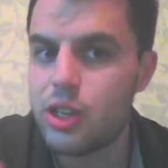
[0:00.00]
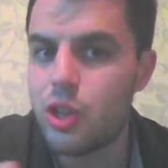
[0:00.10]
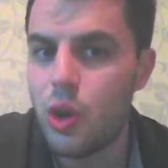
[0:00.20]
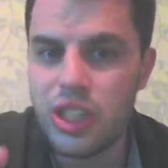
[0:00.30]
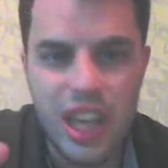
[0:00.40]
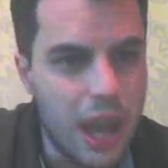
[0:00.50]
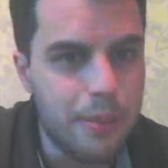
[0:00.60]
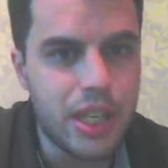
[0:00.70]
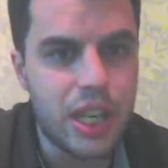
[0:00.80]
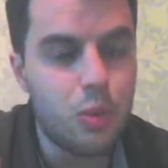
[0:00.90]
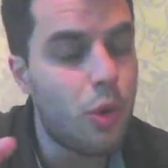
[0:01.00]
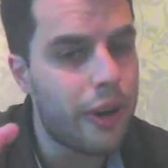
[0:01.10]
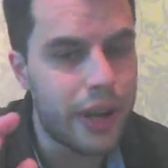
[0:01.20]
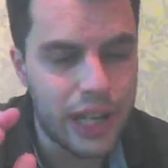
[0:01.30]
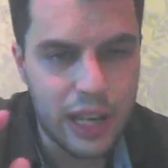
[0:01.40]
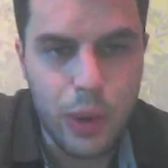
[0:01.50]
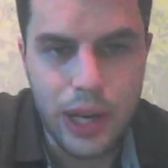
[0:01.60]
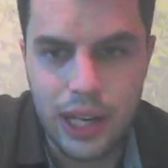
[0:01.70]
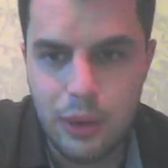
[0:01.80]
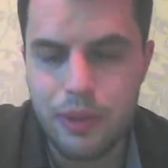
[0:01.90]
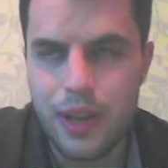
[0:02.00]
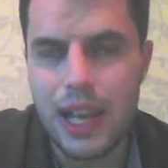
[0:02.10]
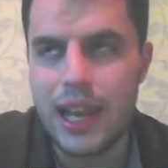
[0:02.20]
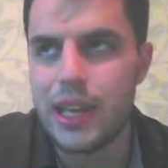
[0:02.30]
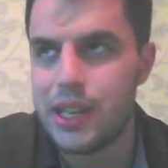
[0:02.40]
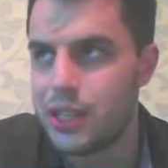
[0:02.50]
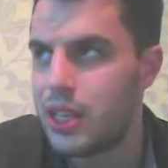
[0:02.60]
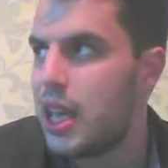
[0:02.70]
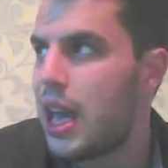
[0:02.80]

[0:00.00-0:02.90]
starts to empty worryingly quickly with Helenius.